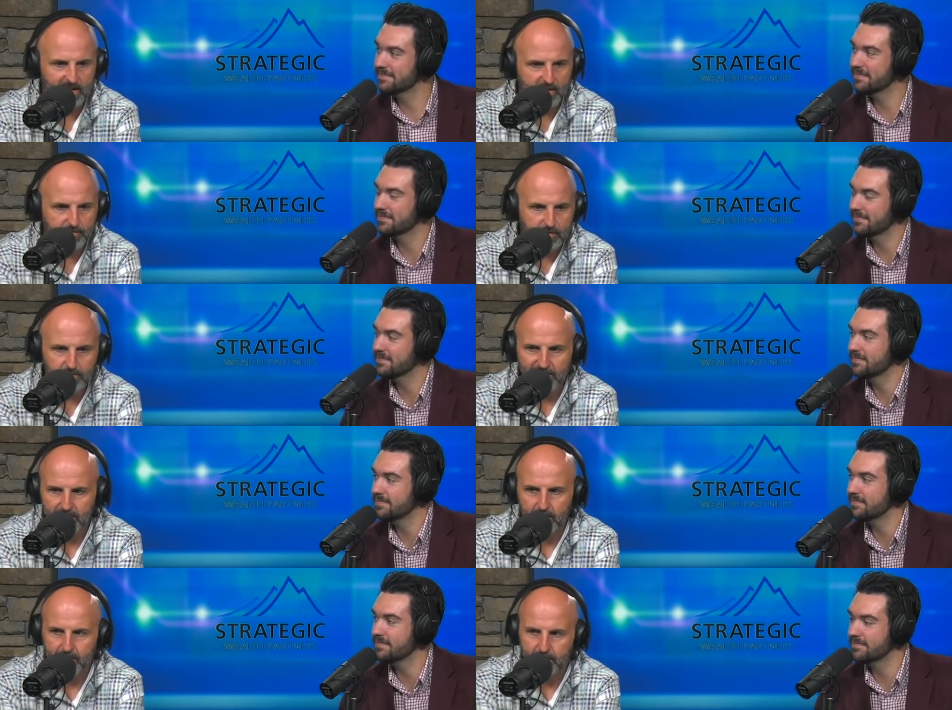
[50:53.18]
Speaker 1: I love you to my
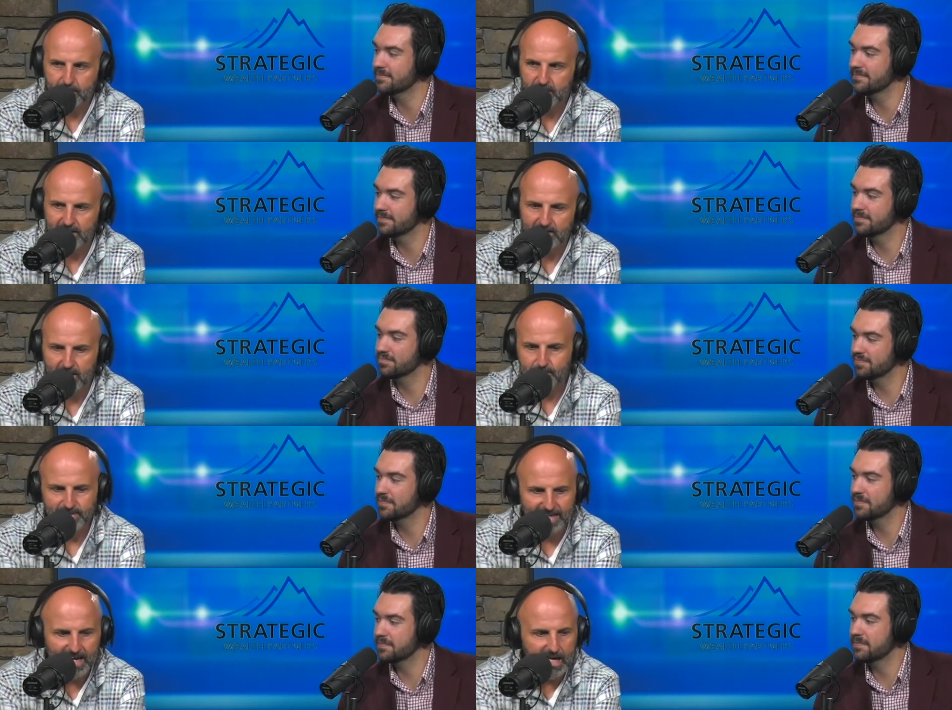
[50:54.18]
daughter ten times
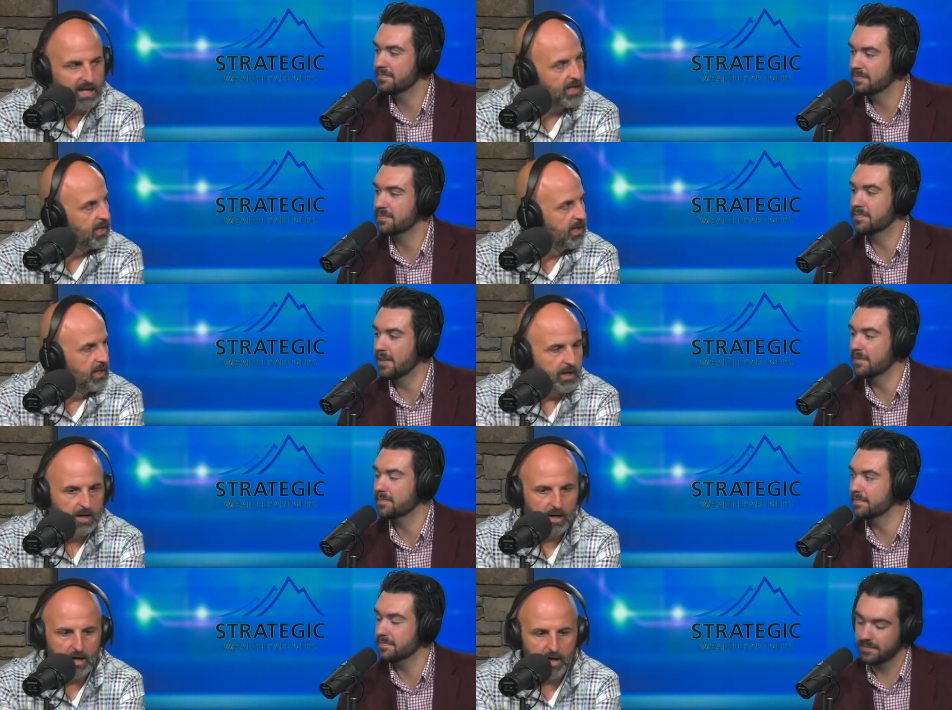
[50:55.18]
a day.
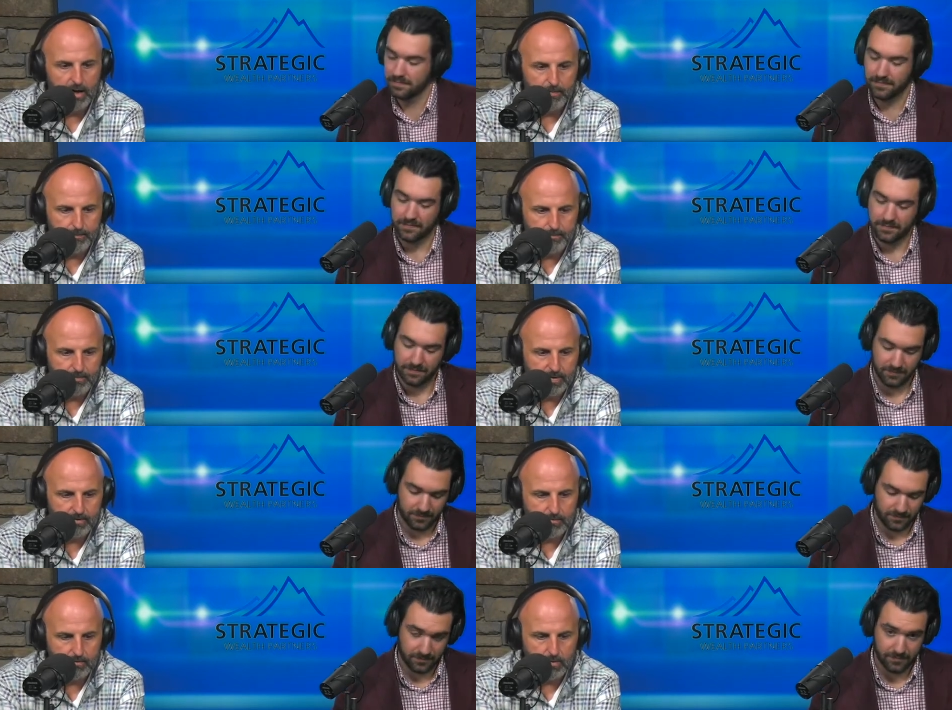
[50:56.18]
Yeah.
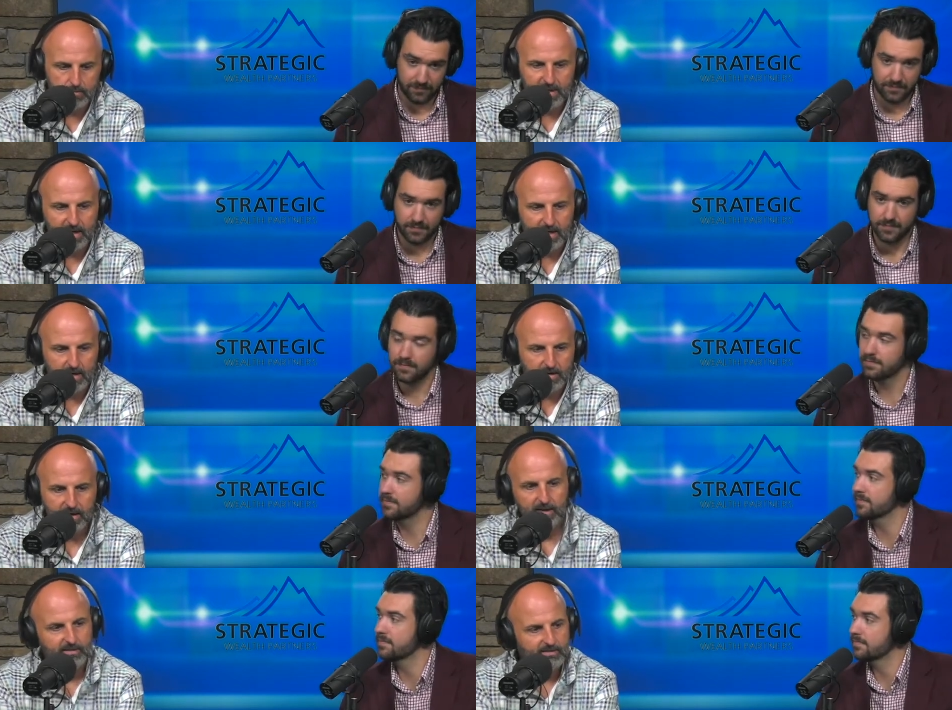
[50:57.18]
we're big on
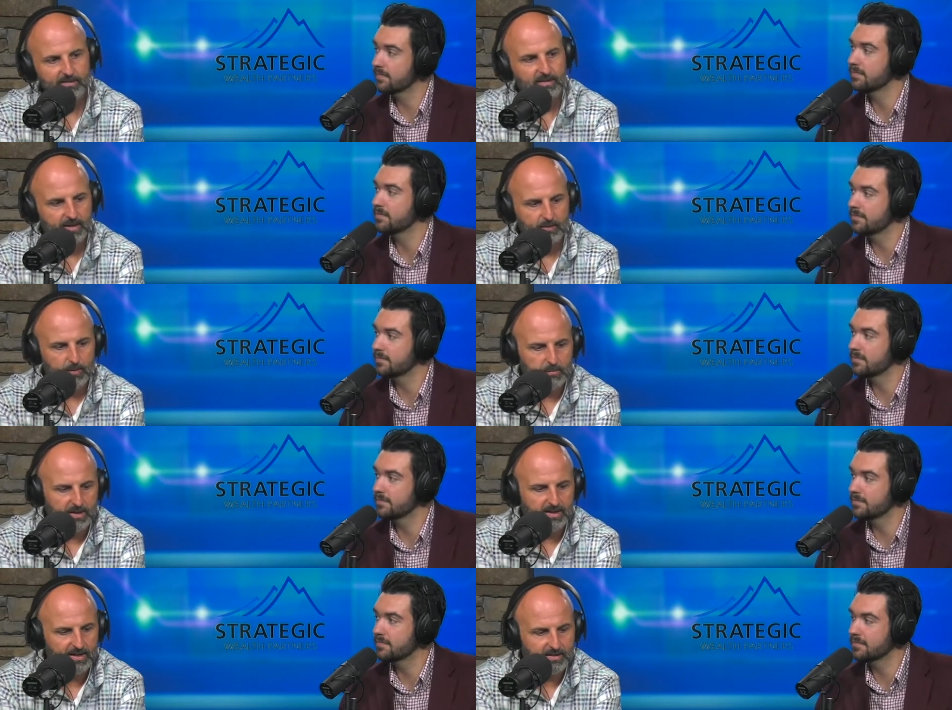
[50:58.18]
huggies and we're
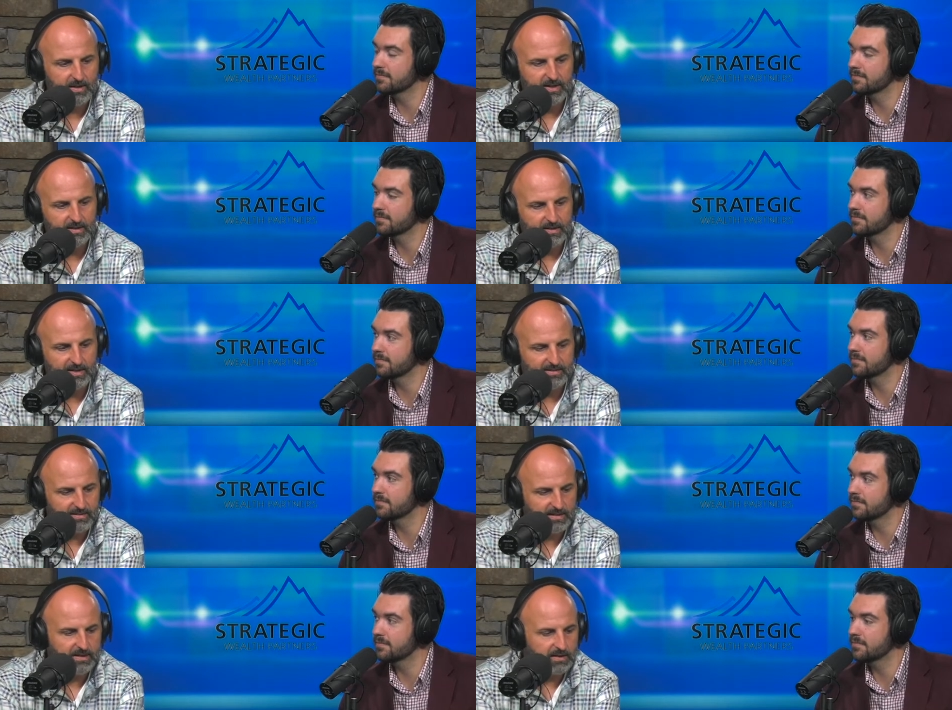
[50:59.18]
big on on
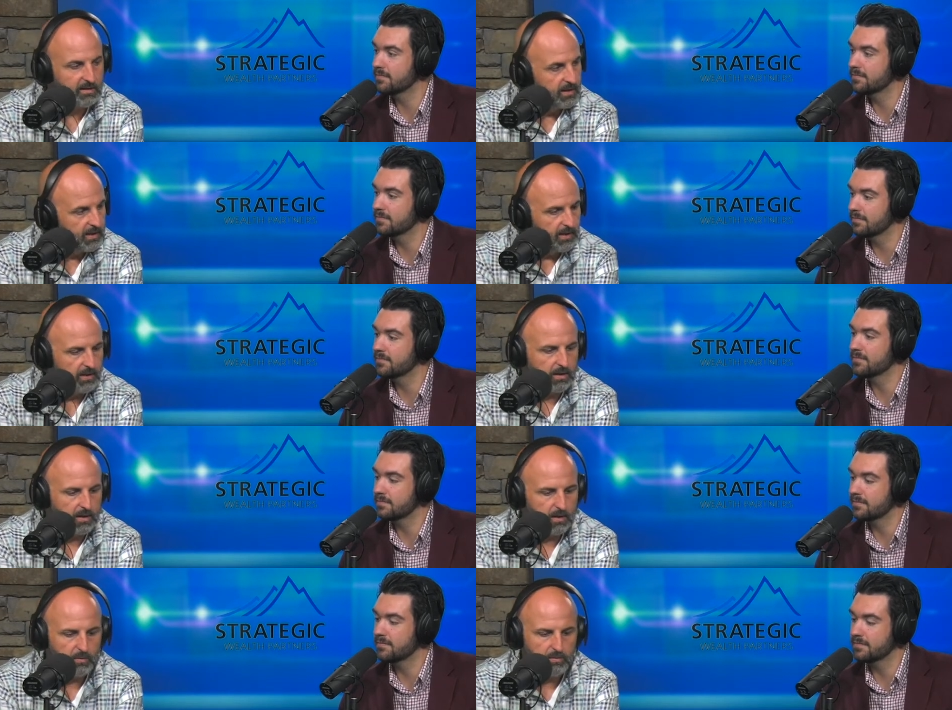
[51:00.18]
kissing and you
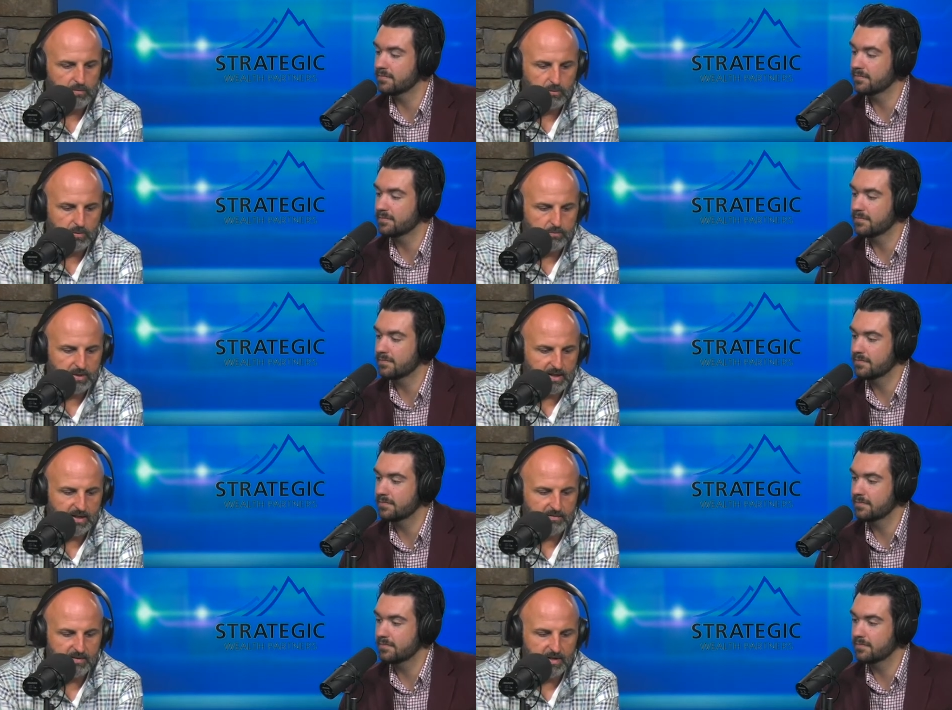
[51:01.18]
know, we're, we're big
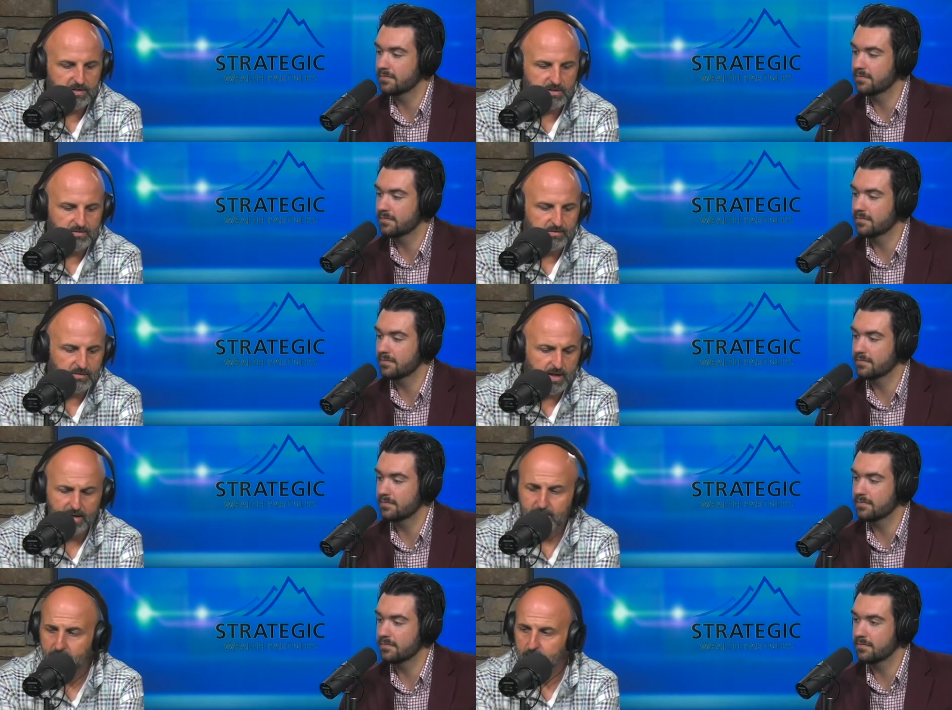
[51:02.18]
on affection. So
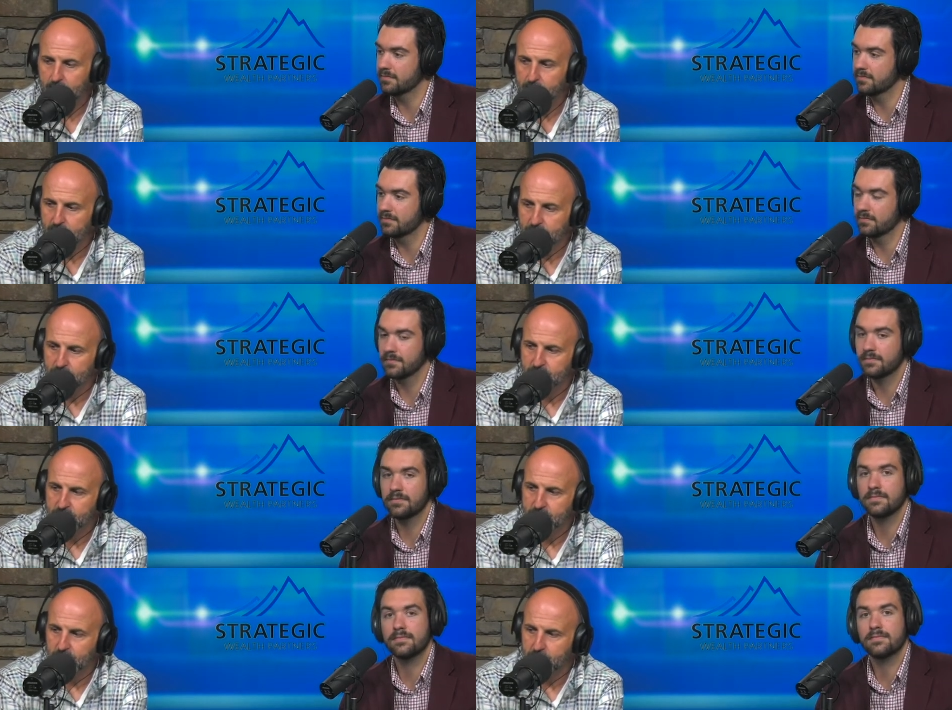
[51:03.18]
yeah, you know, maybe I should just
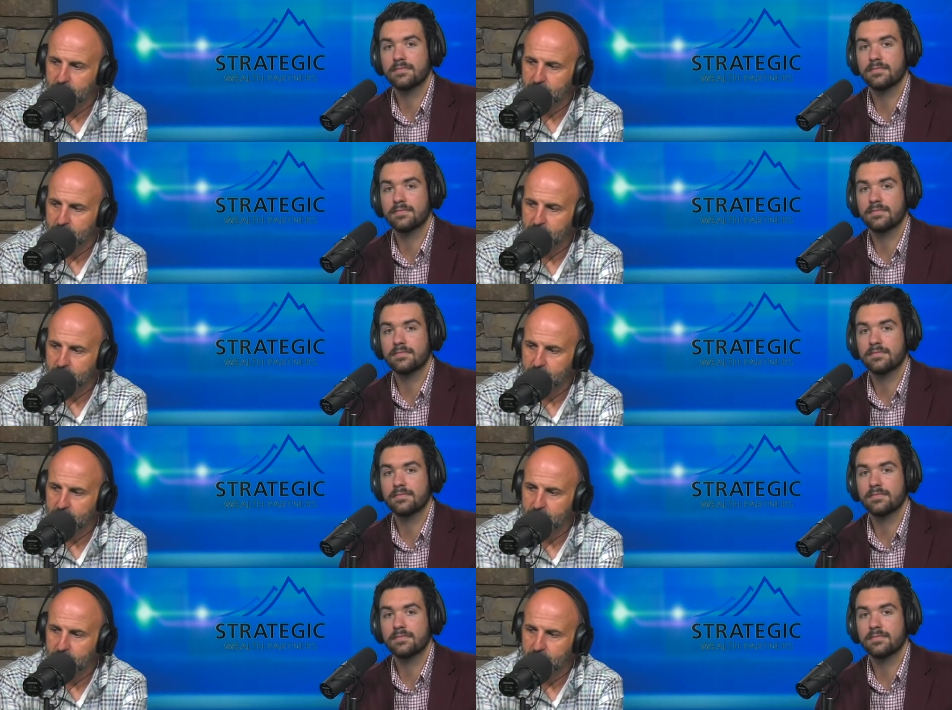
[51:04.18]
go home